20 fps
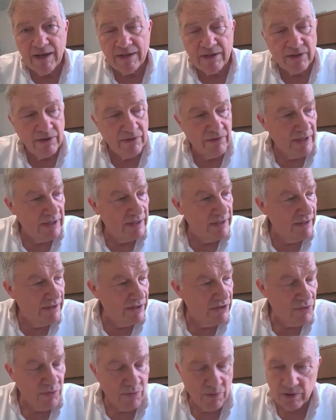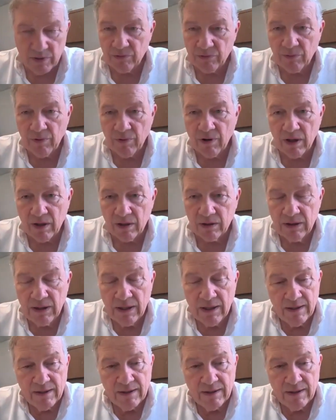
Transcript: I know that in this world we're all